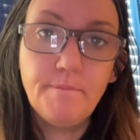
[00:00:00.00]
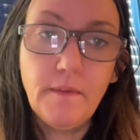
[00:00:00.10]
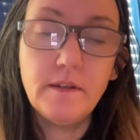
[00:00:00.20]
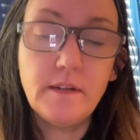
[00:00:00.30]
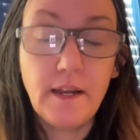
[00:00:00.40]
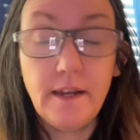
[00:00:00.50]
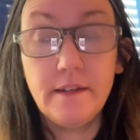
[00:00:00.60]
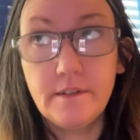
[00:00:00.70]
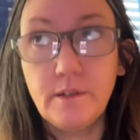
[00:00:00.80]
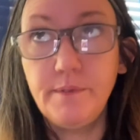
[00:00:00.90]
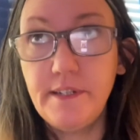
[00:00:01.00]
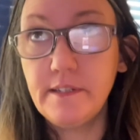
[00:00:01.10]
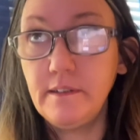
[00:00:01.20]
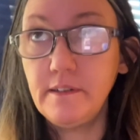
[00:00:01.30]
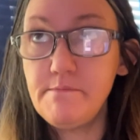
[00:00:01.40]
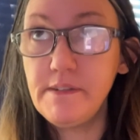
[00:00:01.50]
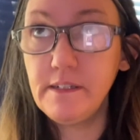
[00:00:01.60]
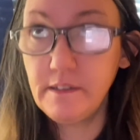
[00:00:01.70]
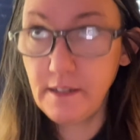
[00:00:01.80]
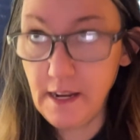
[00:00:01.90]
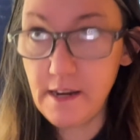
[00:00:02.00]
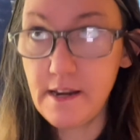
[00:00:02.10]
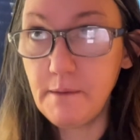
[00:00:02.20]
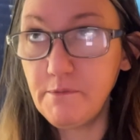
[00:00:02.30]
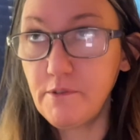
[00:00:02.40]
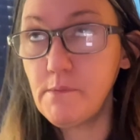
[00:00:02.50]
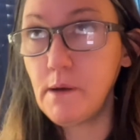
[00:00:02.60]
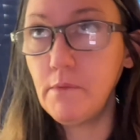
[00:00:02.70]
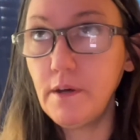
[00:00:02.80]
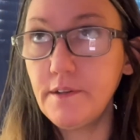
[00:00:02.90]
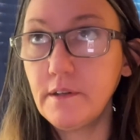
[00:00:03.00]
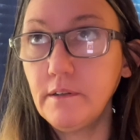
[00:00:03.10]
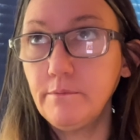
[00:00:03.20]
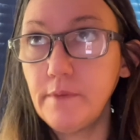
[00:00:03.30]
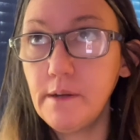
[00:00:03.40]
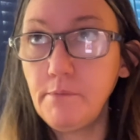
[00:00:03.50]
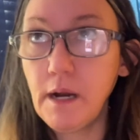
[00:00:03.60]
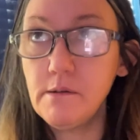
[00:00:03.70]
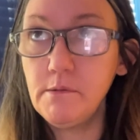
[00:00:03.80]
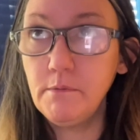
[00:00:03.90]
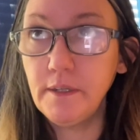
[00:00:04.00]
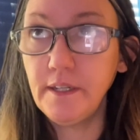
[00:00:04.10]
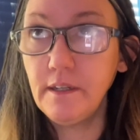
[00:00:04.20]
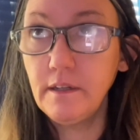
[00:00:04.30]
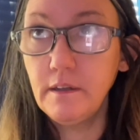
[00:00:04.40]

And I had so recently been kidnapped from my mother that probably